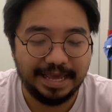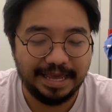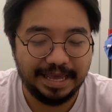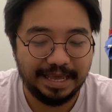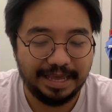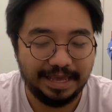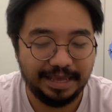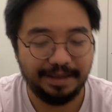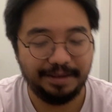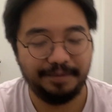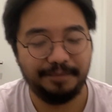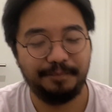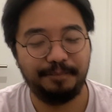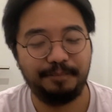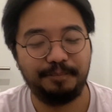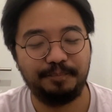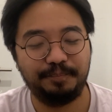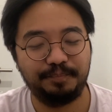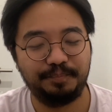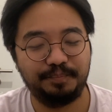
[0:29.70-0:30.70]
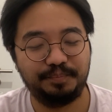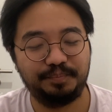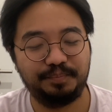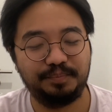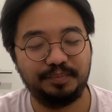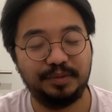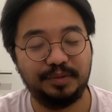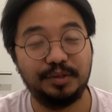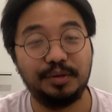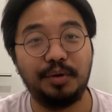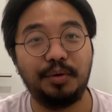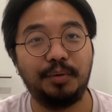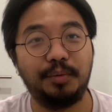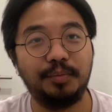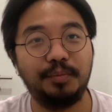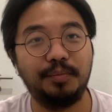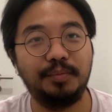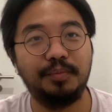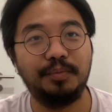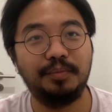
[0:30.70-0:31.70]
And so,
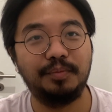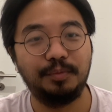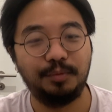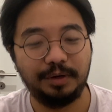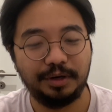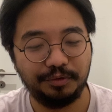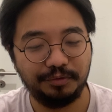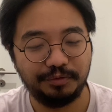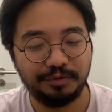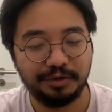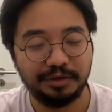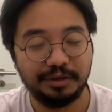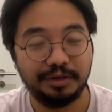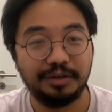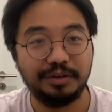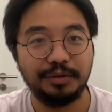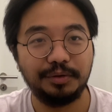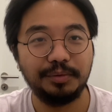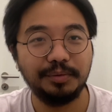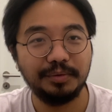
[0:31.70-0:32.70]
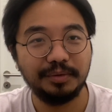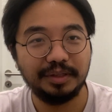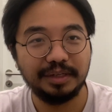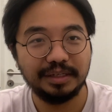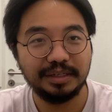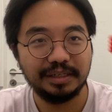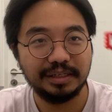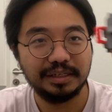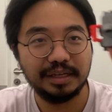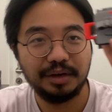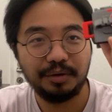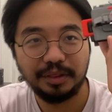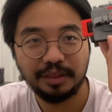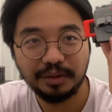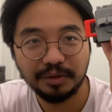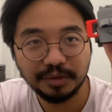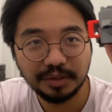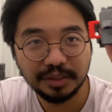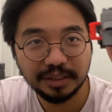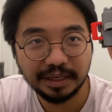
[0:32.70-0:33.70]
without further ado, this is how it
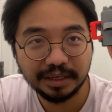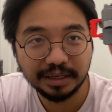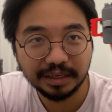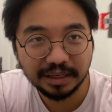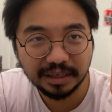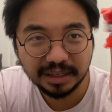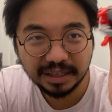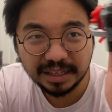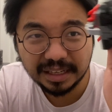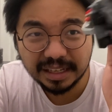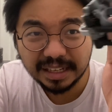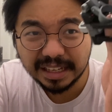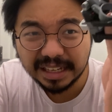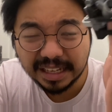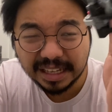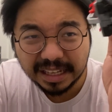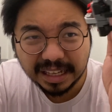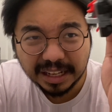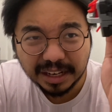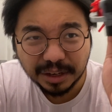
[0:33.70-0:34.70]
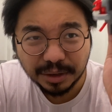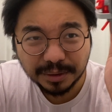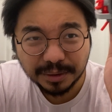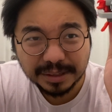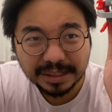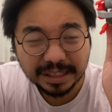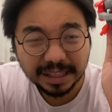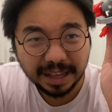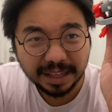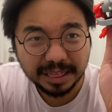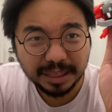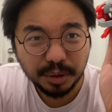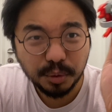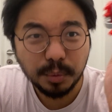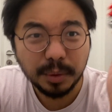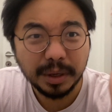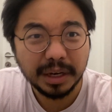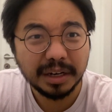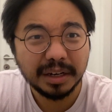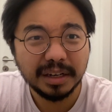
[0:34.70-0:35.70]
looks like. Looks slightly
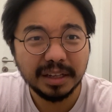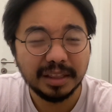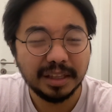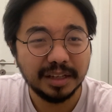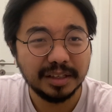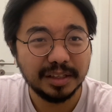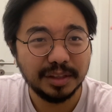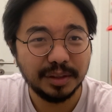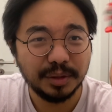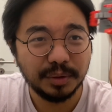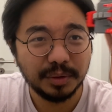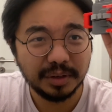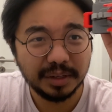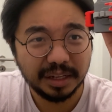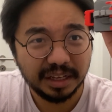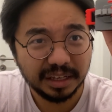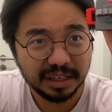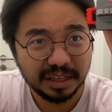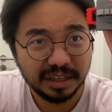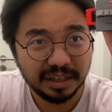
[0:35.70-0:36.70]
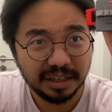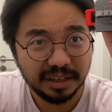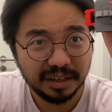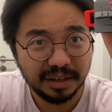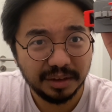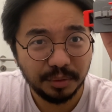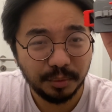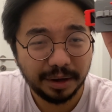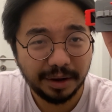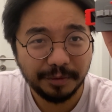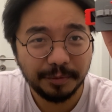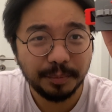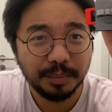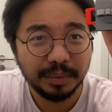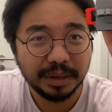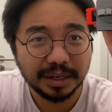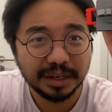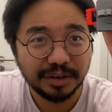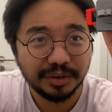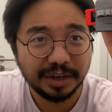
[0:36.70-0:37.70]
weird, doesn't look like what I've
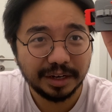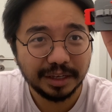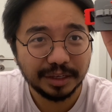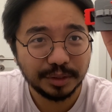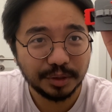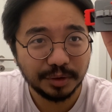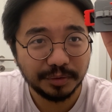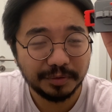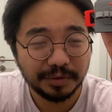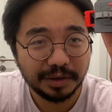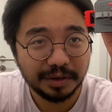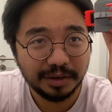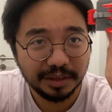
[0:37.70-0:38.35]
been creating so far.